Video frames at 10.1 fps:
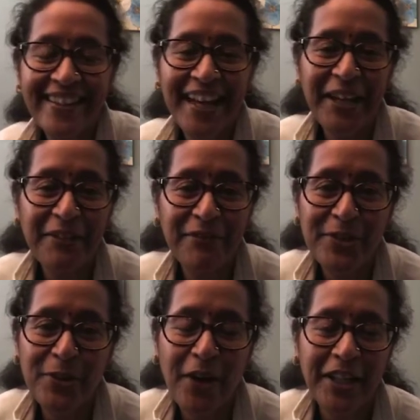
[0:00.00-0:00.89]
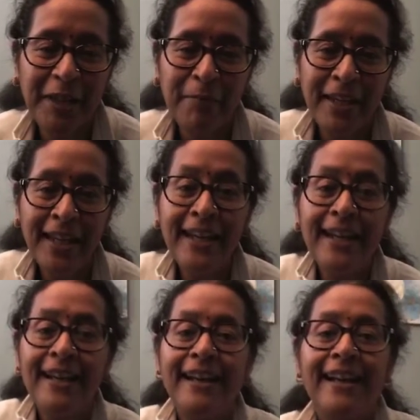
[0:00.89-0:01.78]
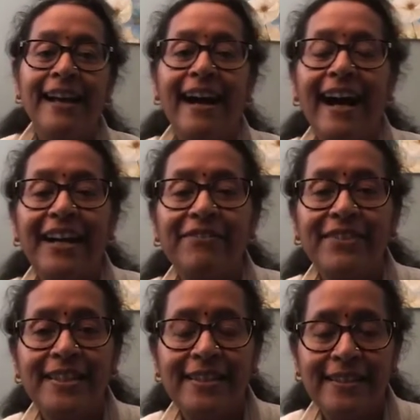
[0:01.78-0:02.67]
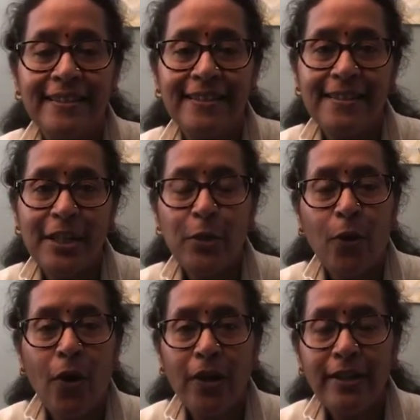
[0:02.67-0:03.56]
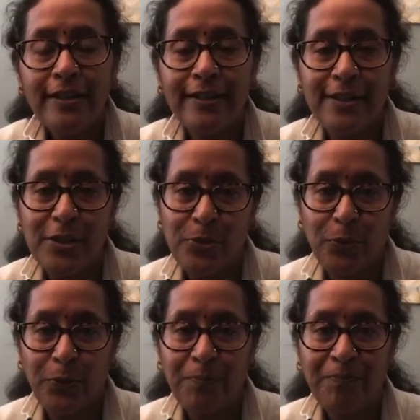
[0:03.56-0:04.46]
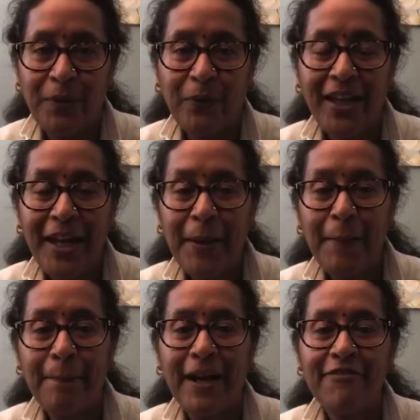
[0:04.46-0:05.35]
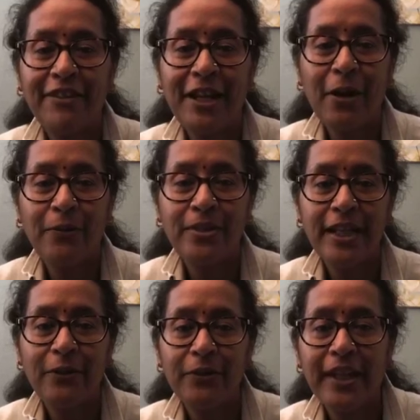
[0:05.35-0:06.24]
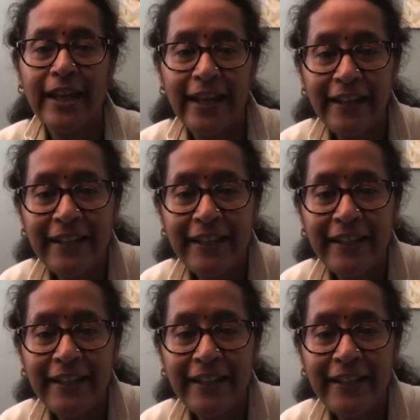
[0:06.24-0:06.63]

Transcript: Thank you for joining me. I will see you all soon. Okay. Bye for now. Take good care.